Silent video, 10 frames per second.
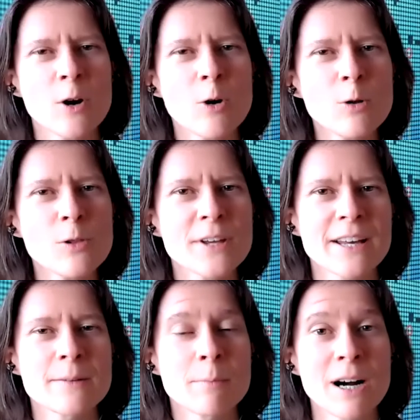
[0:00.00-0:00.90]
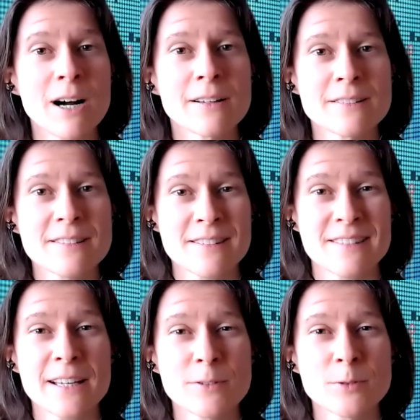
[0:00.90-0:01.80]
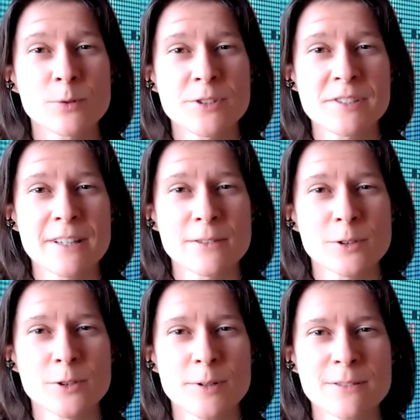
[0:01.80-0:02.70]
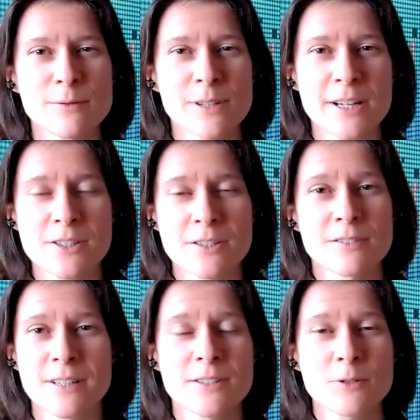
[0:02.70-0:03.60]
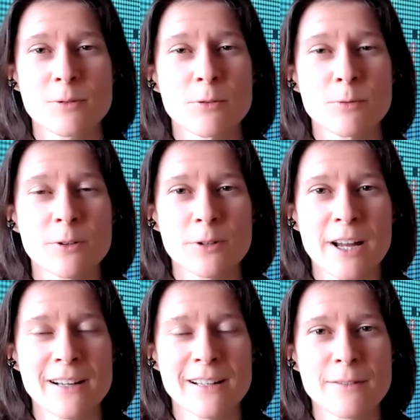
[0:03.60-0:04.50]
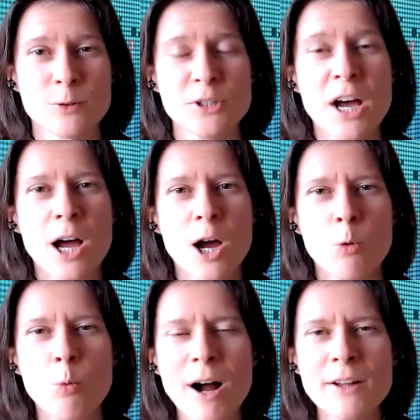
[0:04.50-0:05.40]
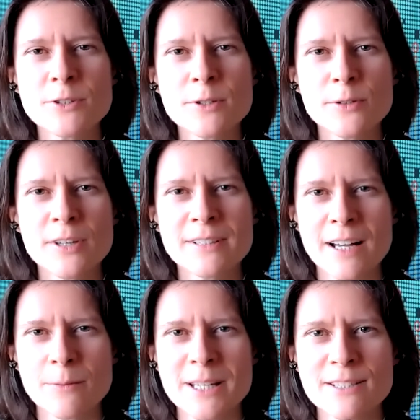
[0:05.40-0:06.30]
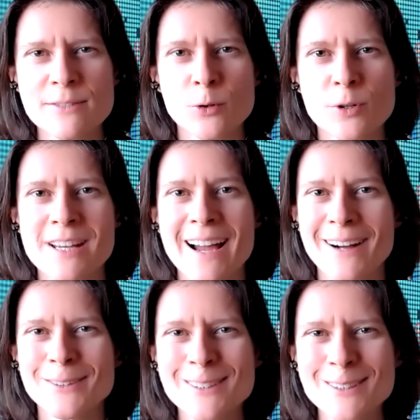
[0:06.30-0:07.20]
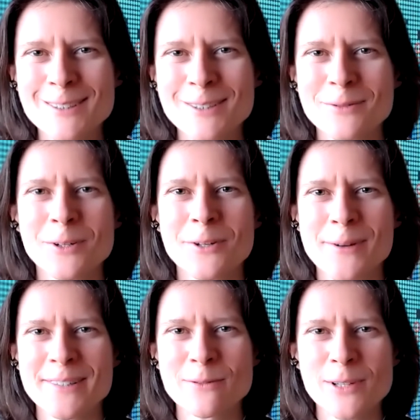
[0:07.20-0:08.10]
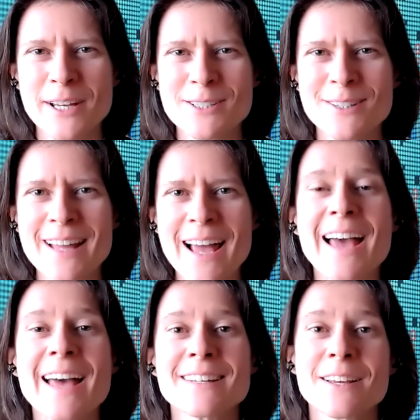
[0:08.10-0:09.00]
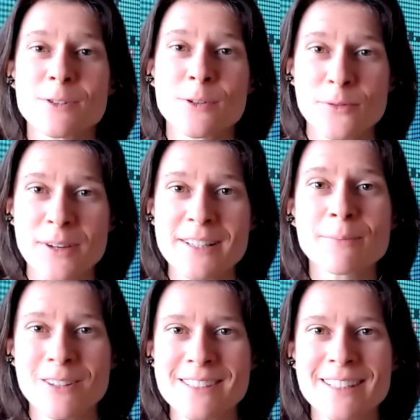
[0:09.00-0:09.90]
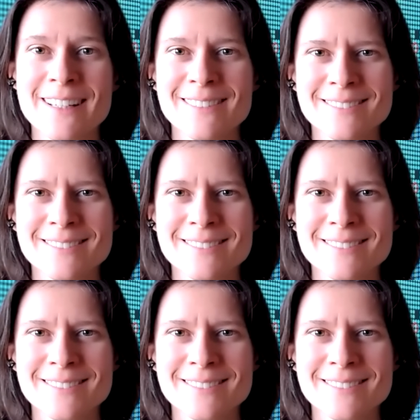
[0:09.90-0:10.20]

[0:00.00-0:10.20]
all that in mind, 7% for US inflation, that's really record high levels. What do you think that means for the outlook for US inflation and the Fed's policy?